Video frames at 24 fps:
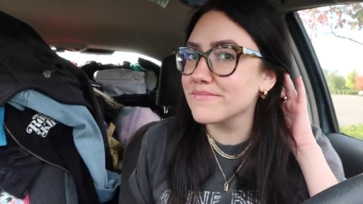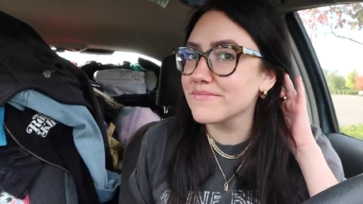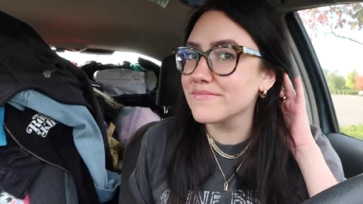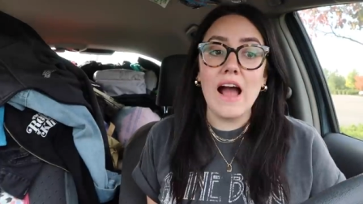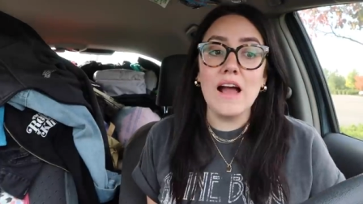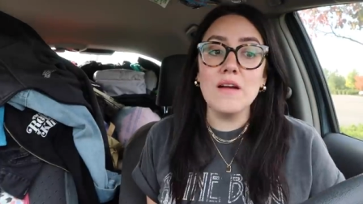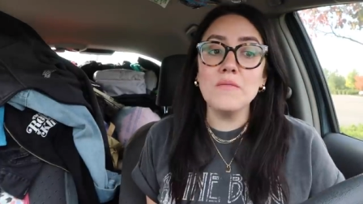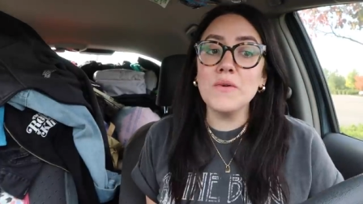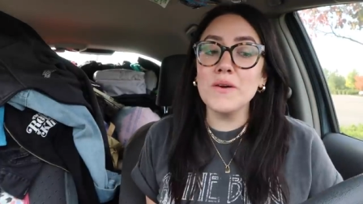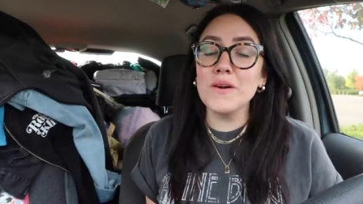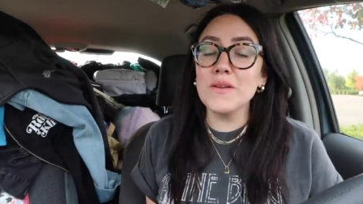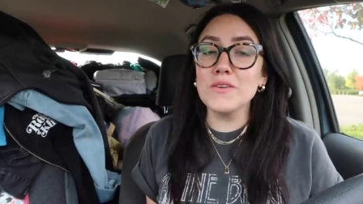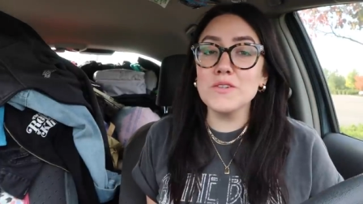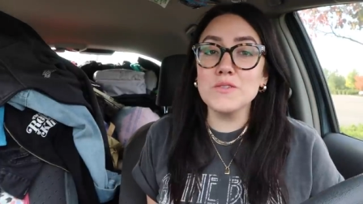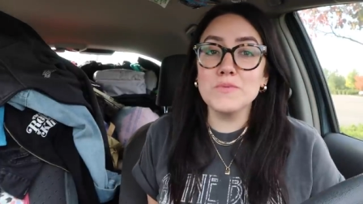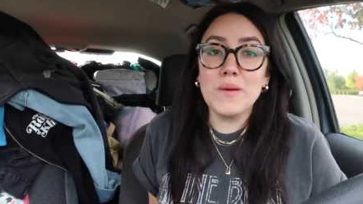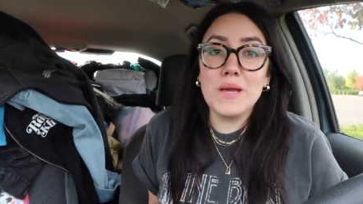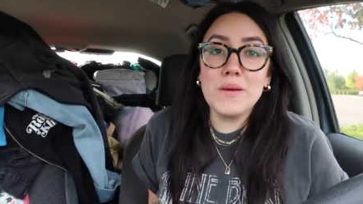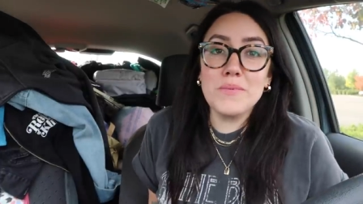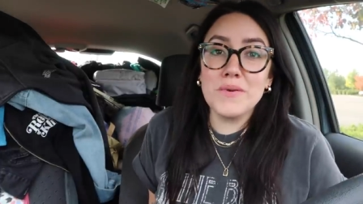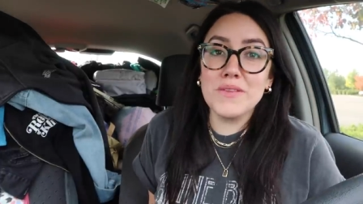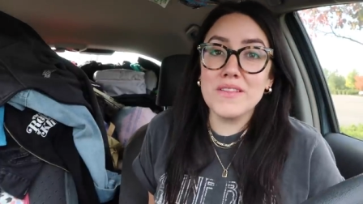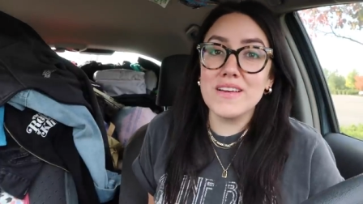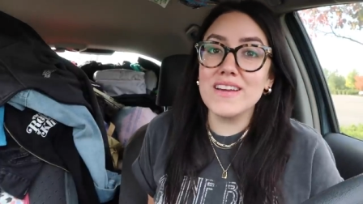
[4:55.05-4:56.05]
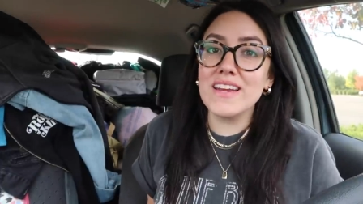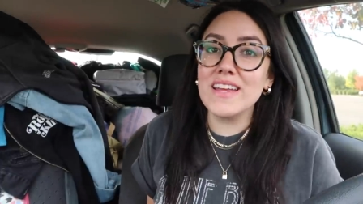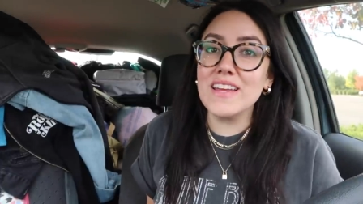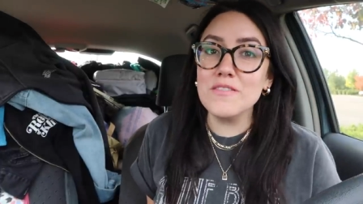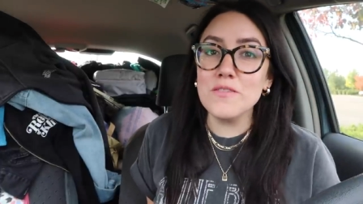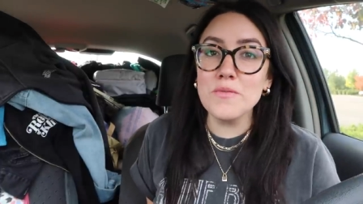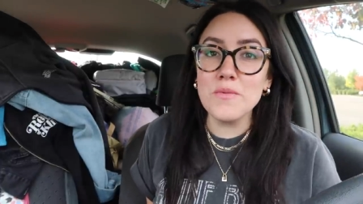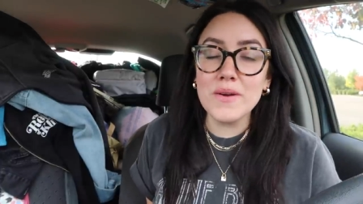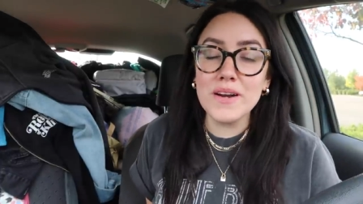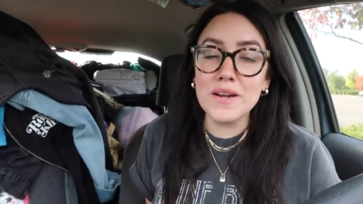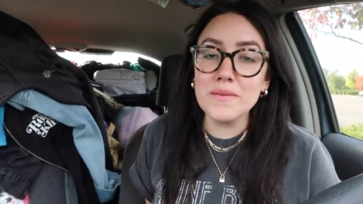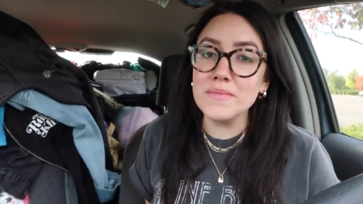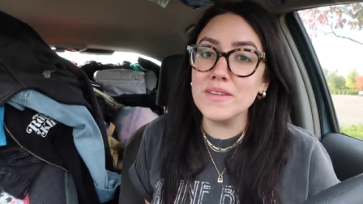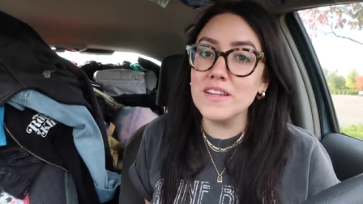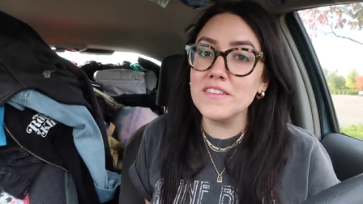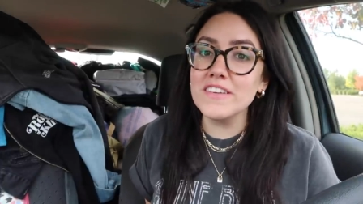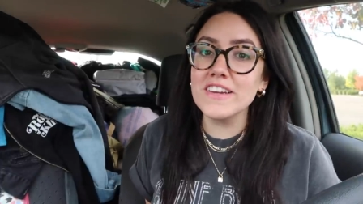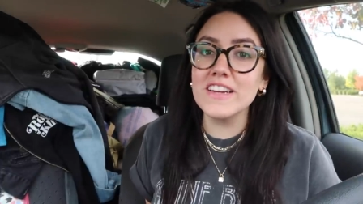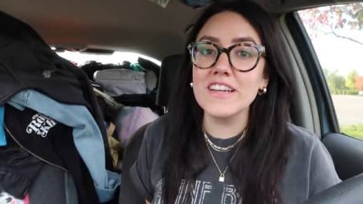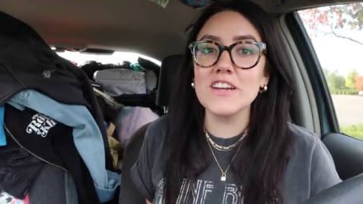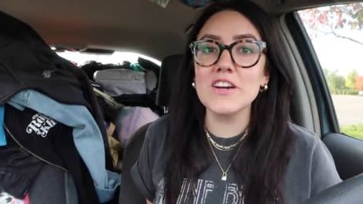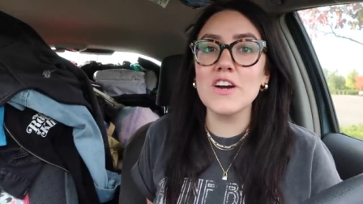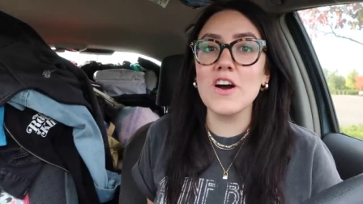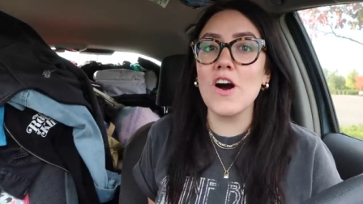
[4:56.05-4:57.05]
I'm one of those people that even when I'm
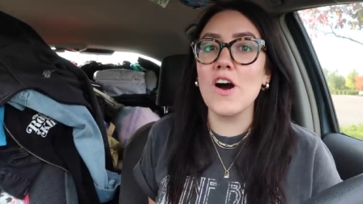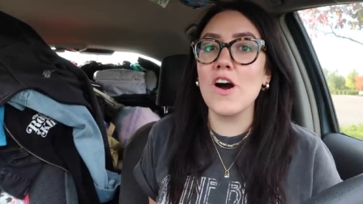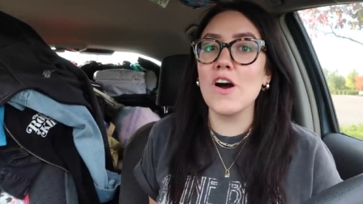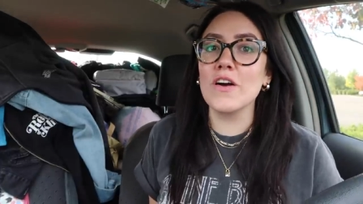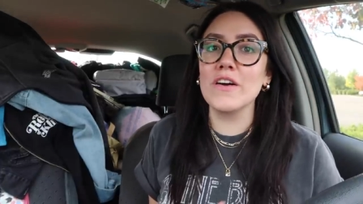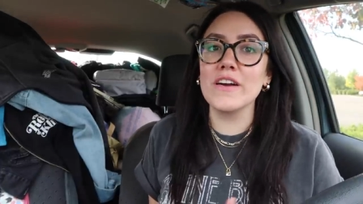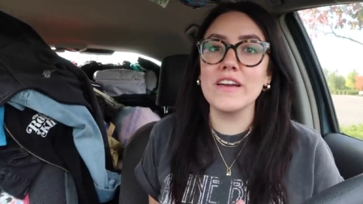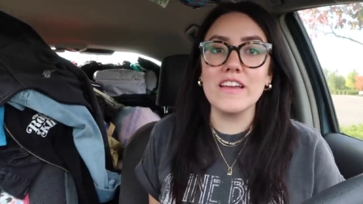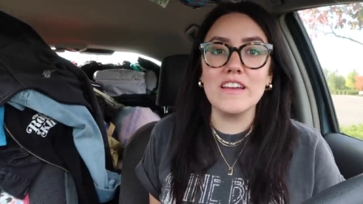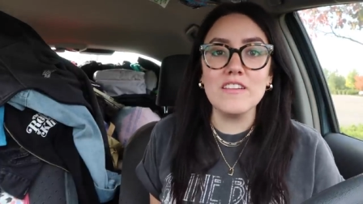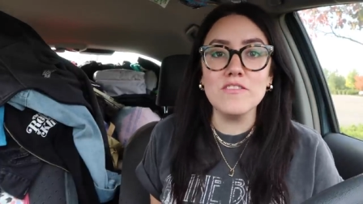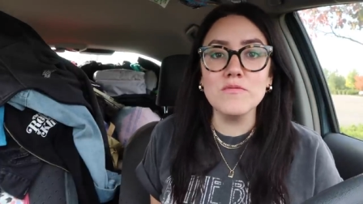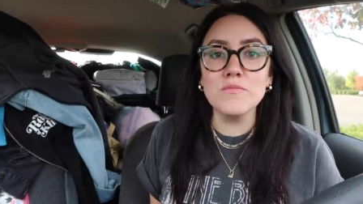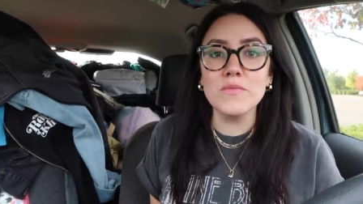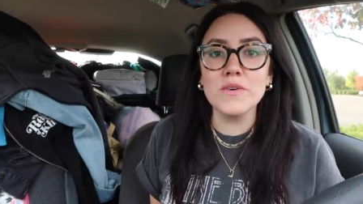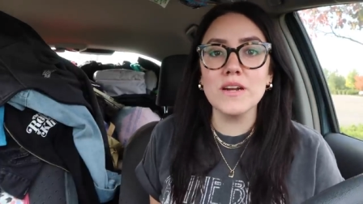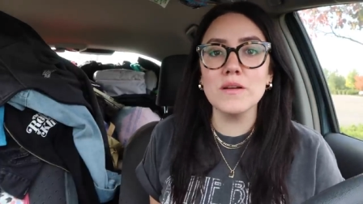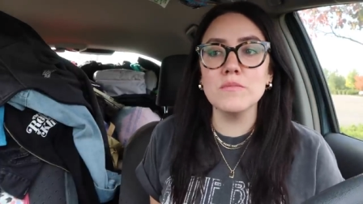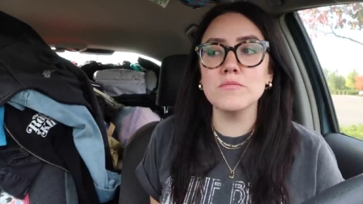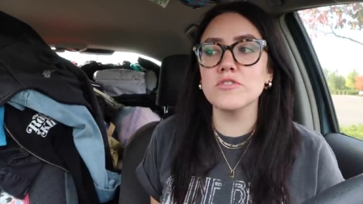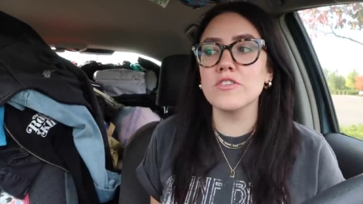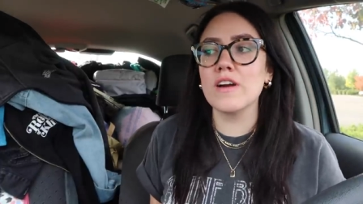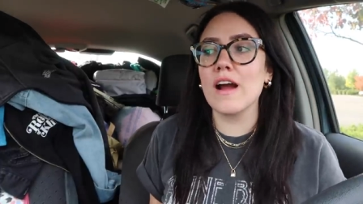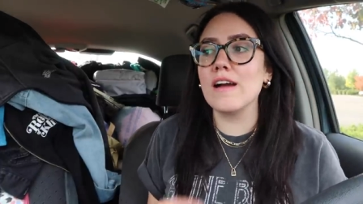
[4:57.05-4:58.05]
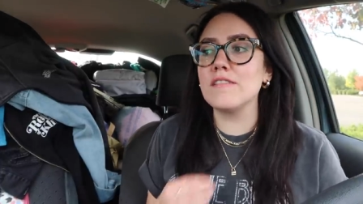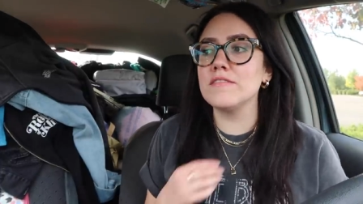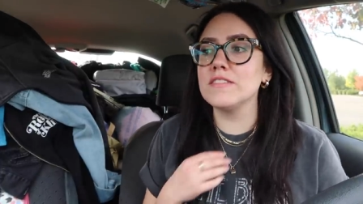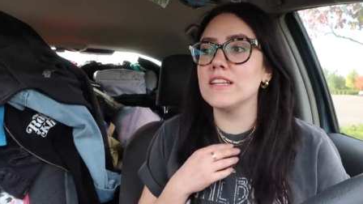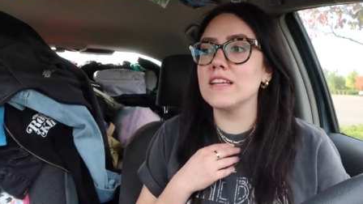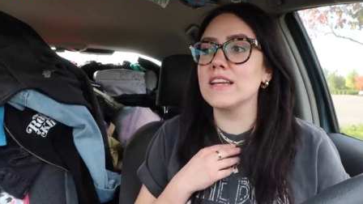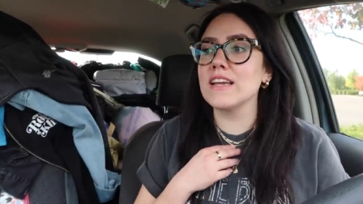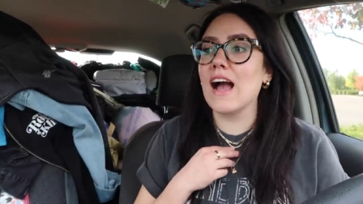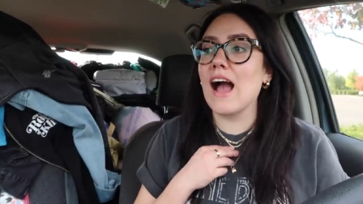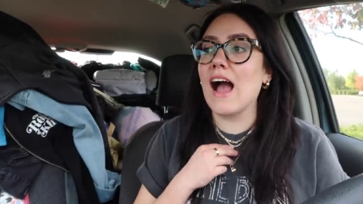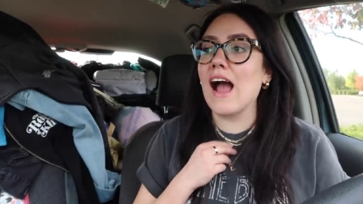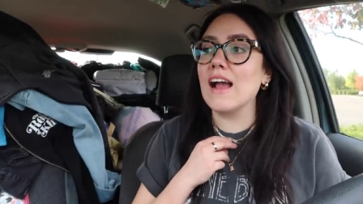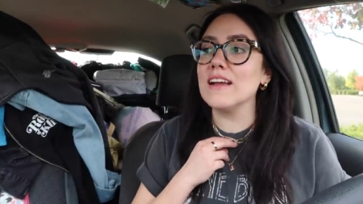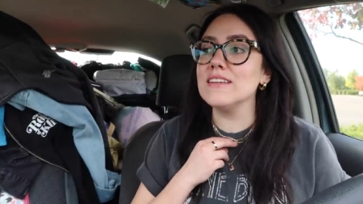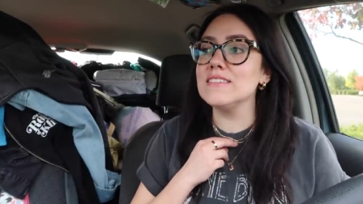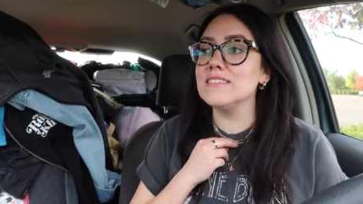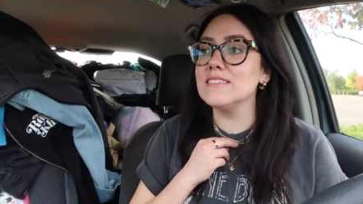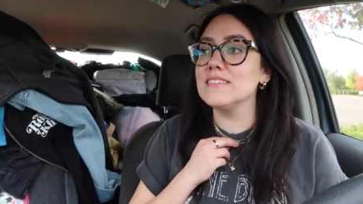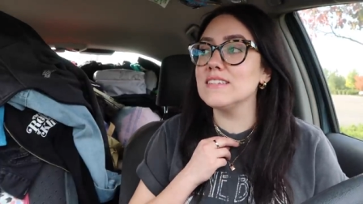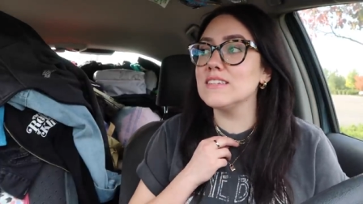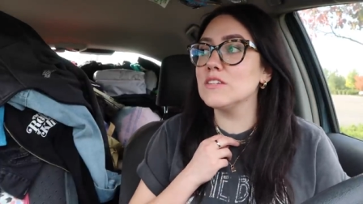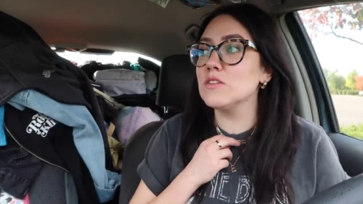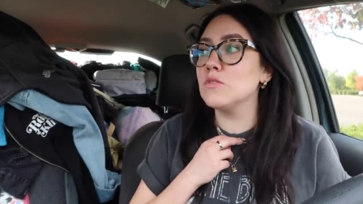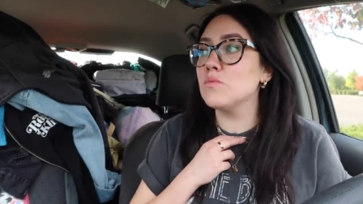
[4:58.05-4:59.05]
living in a car, even when I'm traveling, I
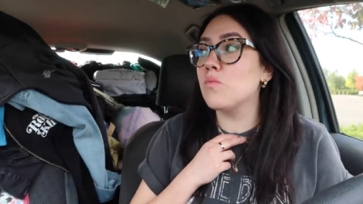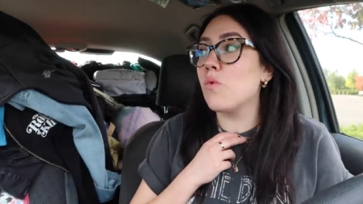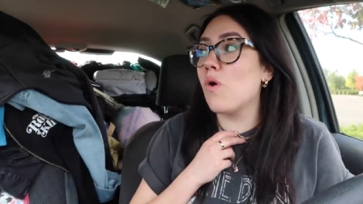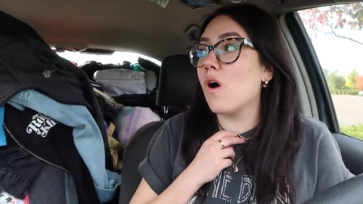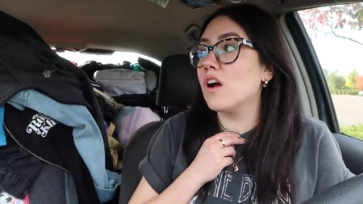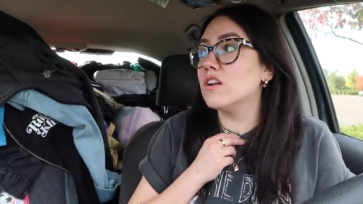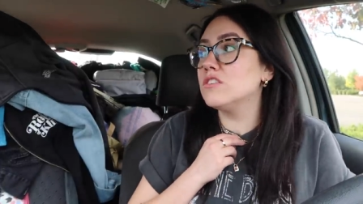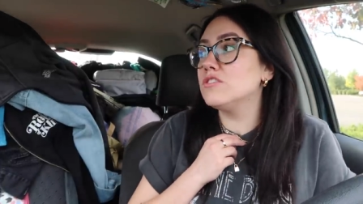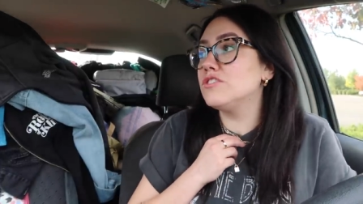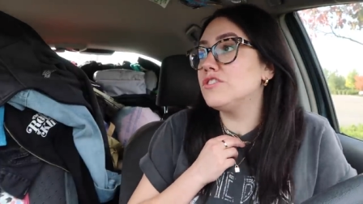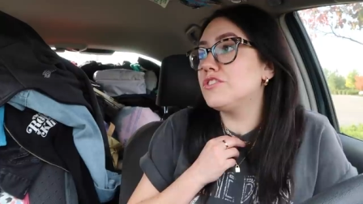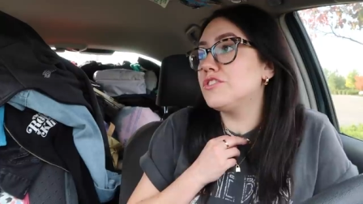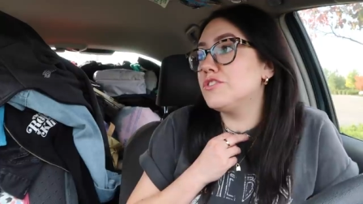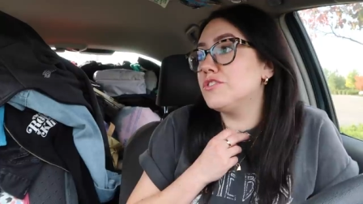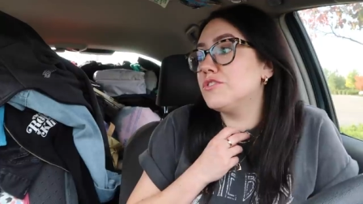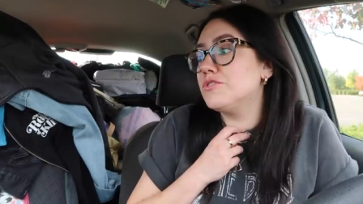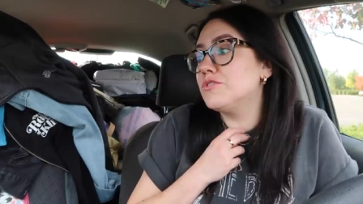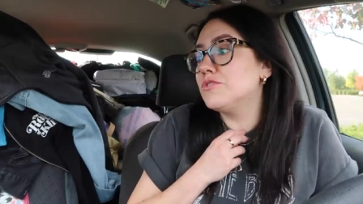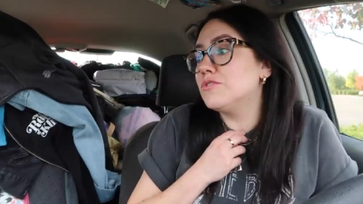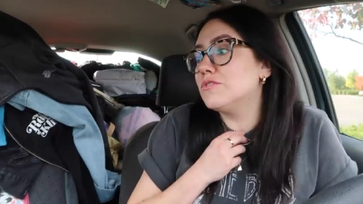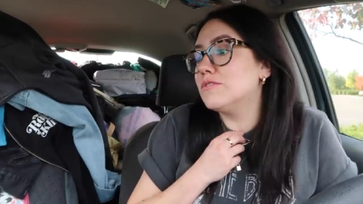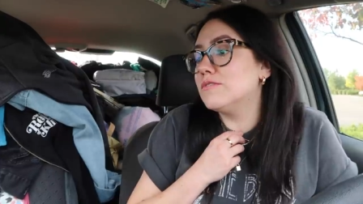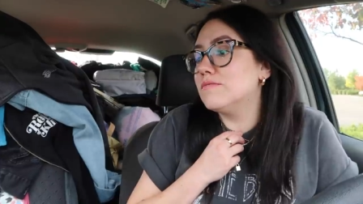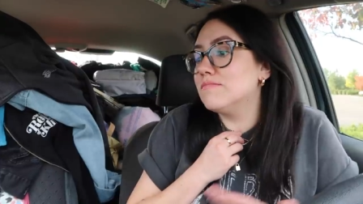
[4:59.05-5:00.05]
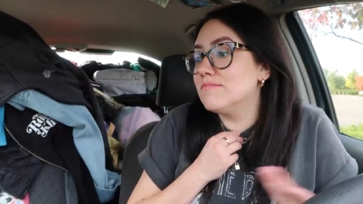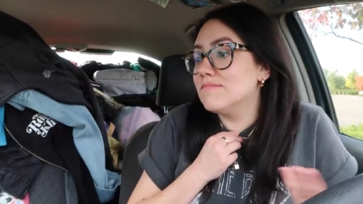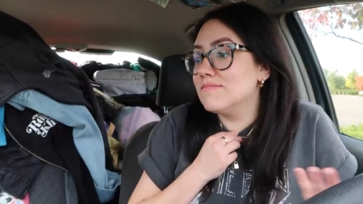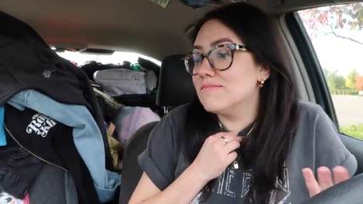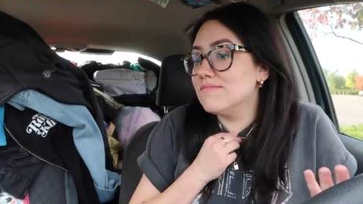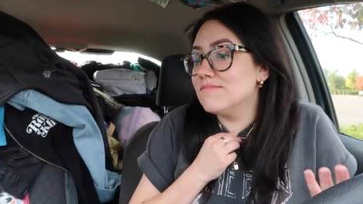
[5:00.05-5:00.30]
still want to